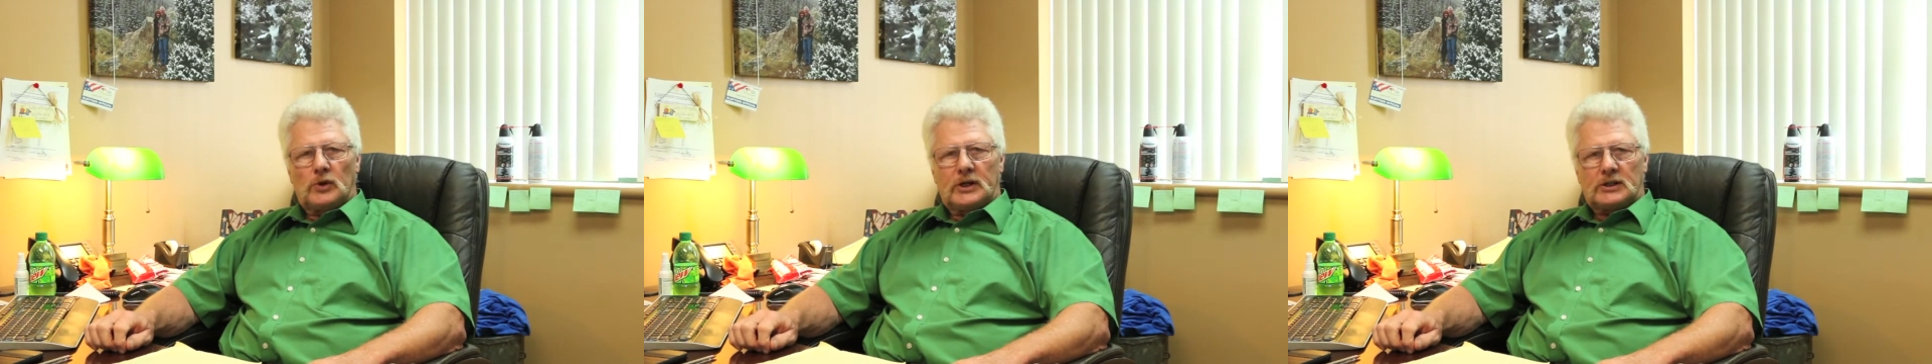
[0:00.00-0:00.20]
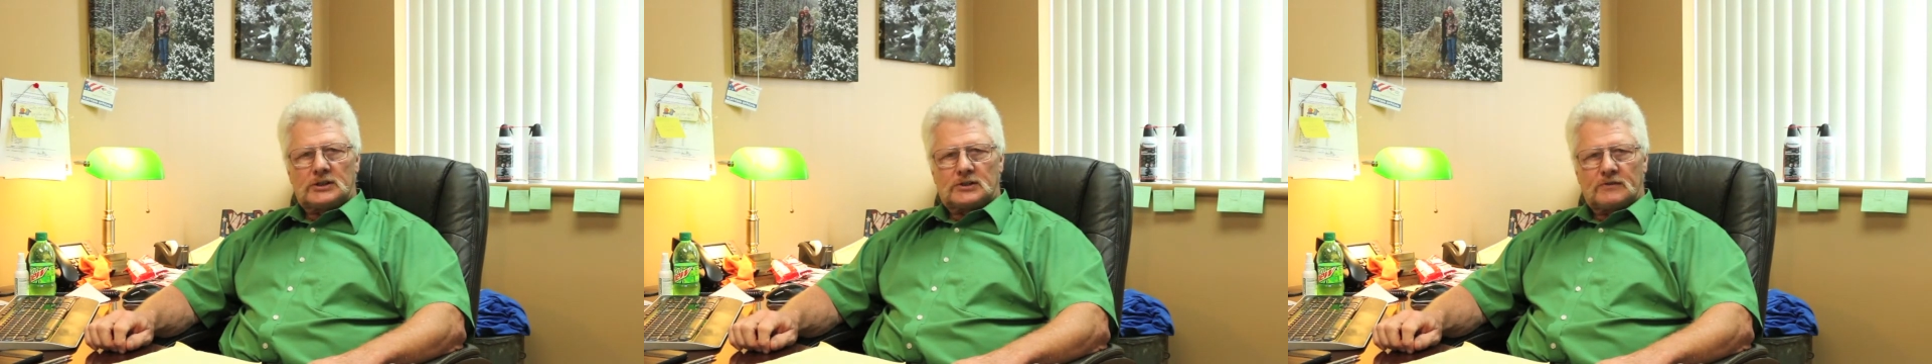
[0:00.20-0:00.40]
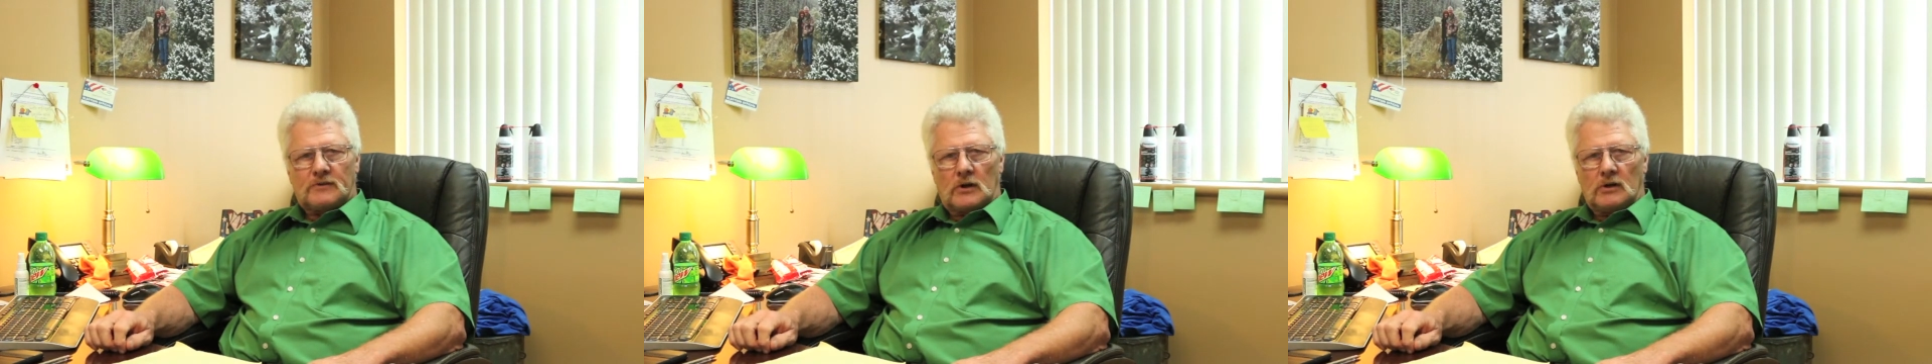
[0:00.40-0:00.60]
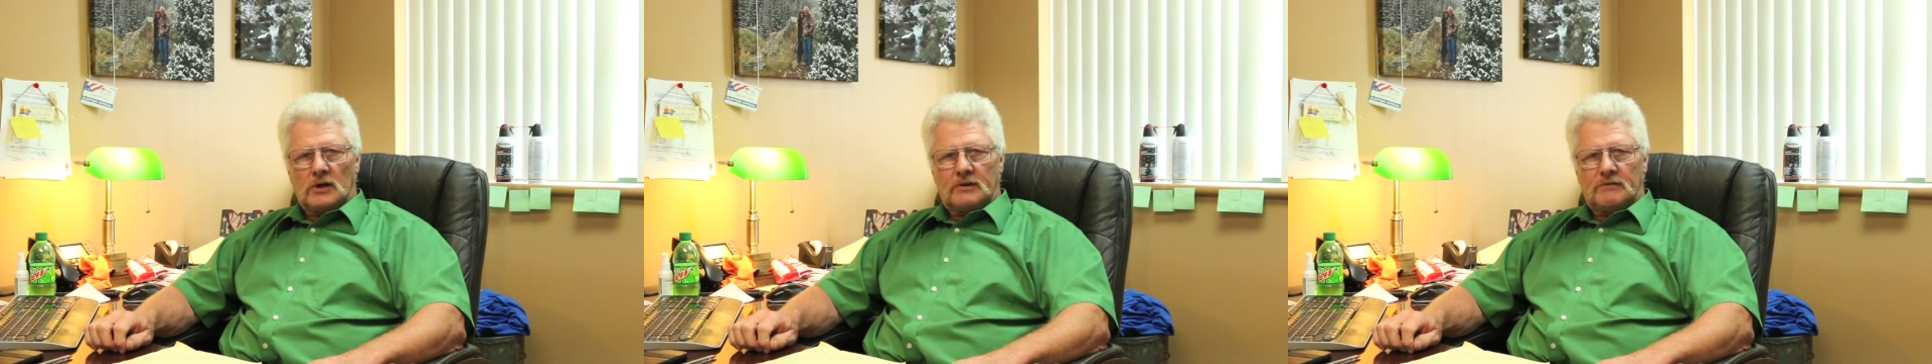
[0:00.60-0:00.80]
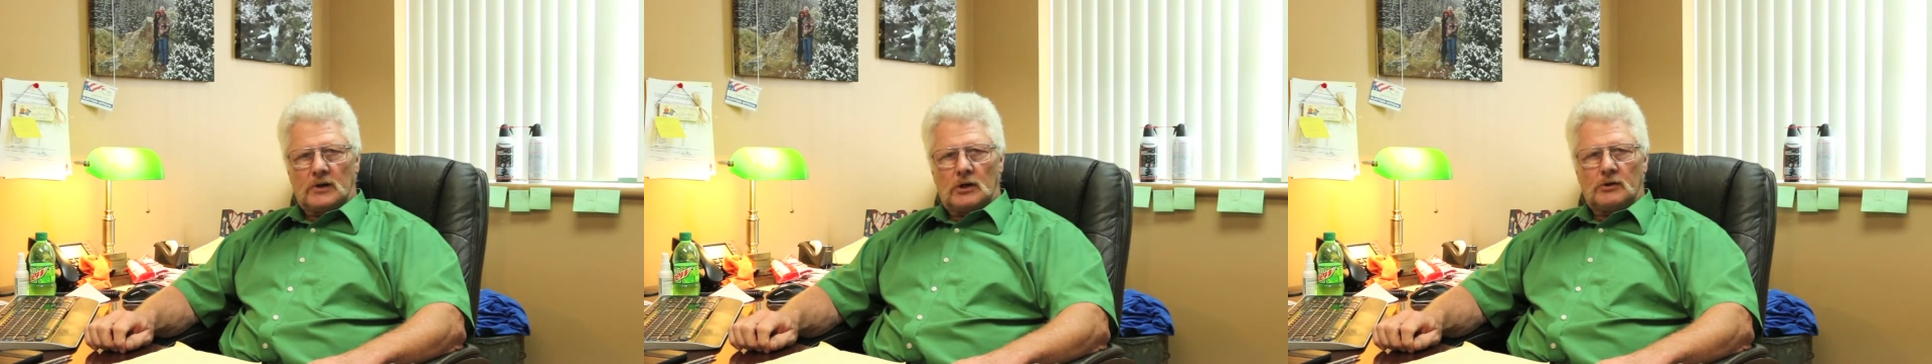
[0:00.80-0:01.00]
weeks of
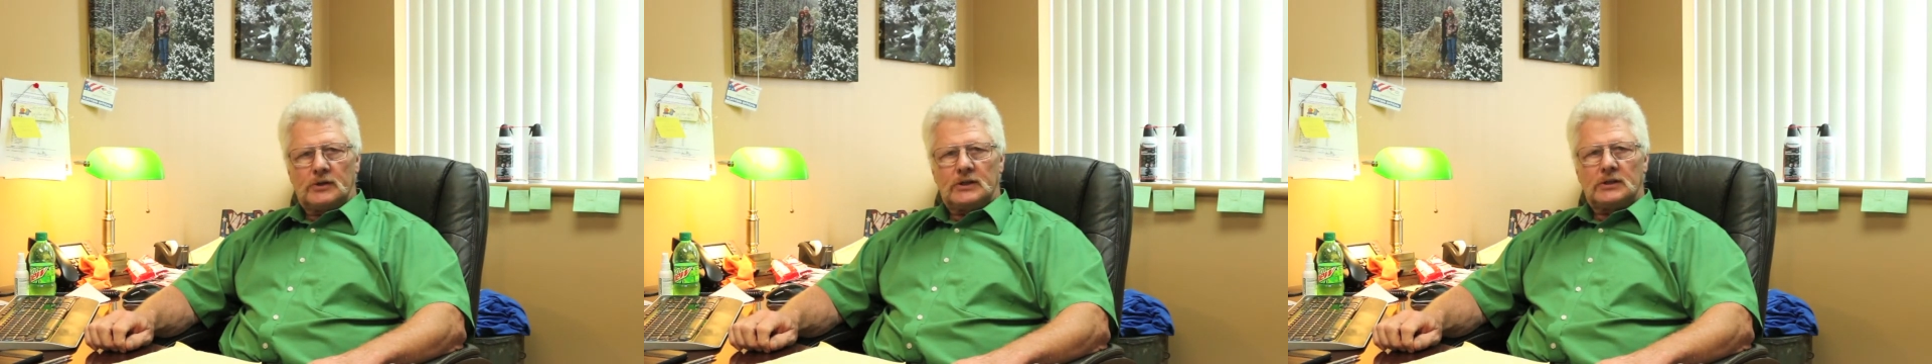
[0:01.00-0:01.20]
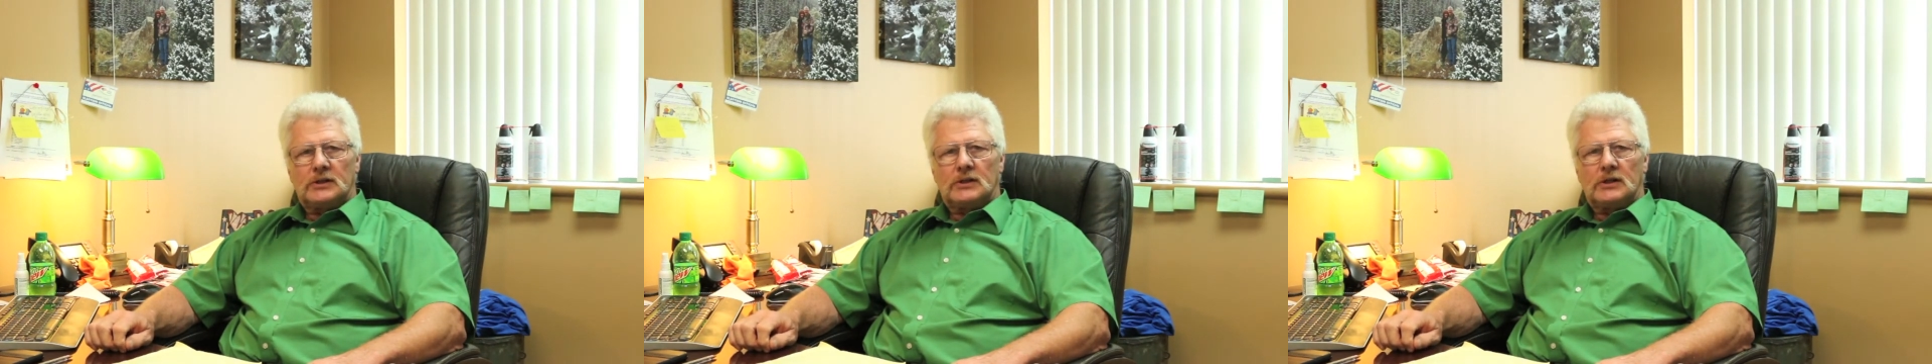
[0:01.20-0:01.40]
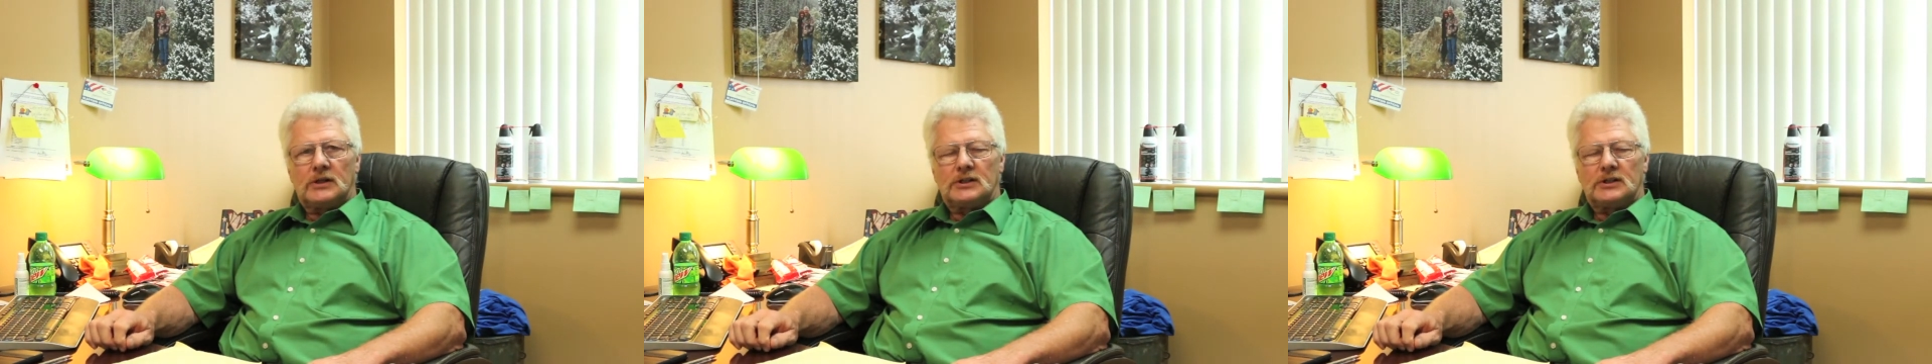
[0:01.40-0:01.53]
early voting.